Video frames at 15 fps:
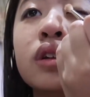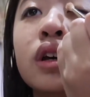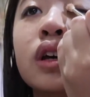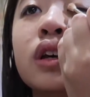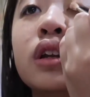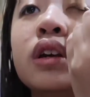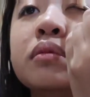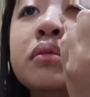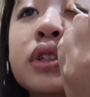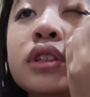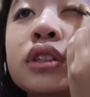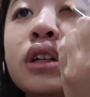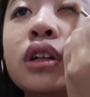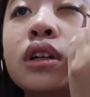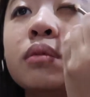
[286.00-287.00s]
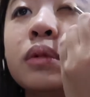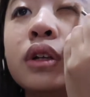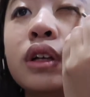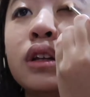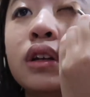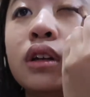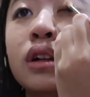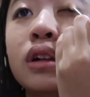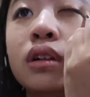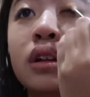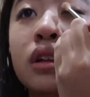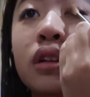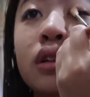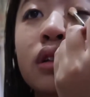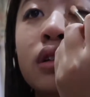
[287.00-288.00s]
And I'm just gonna blend it a
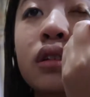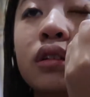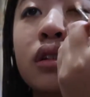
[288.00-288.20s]
little